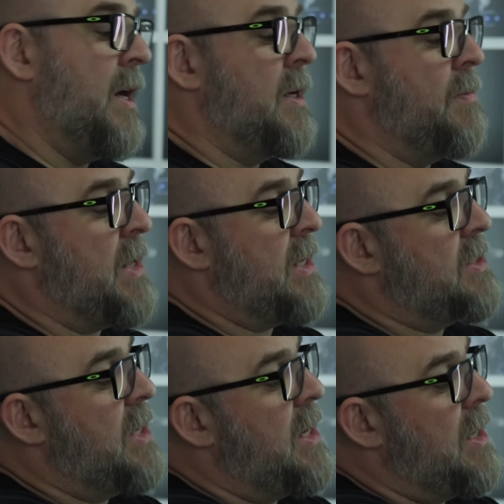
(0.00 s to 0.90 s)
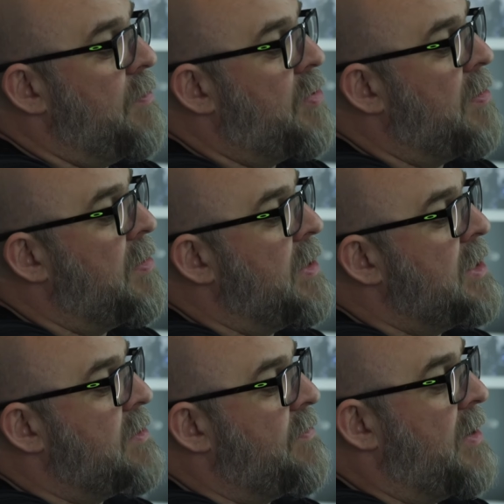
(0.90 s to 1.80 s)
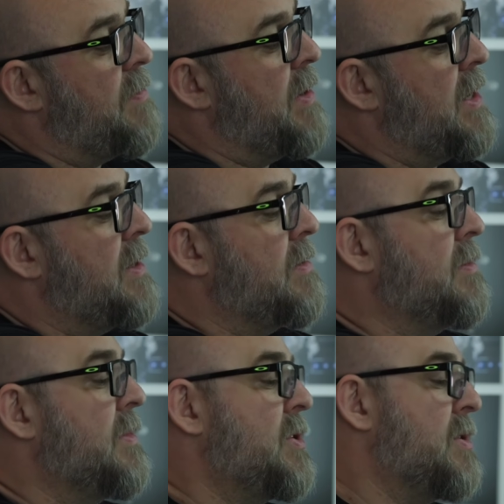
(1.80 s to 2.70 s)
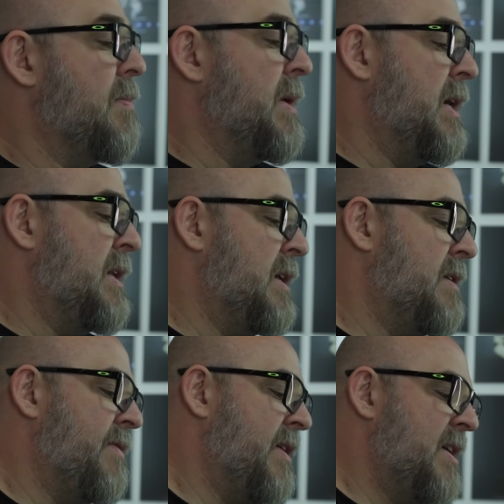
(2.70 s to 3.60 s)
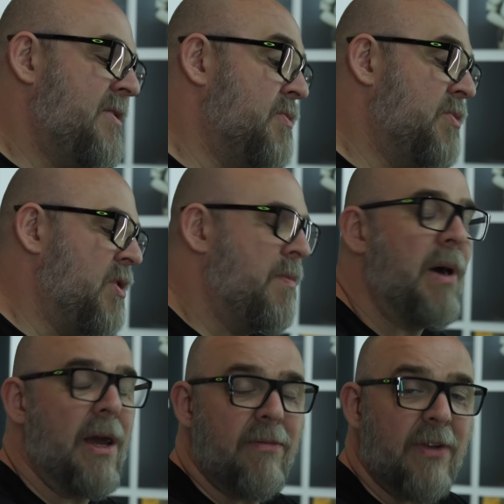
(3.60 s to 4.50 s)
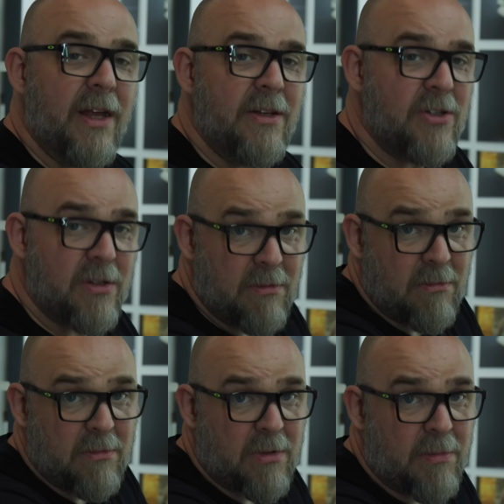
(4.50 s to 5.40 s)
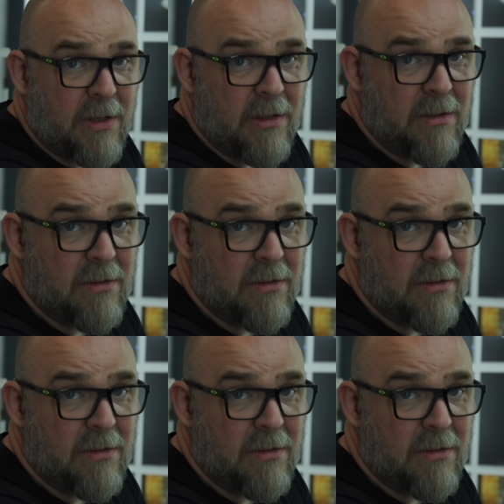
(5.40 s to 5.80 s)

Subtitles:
That said, it probably is a found part, but it's not been identified. Some sort of pipe flange, probably.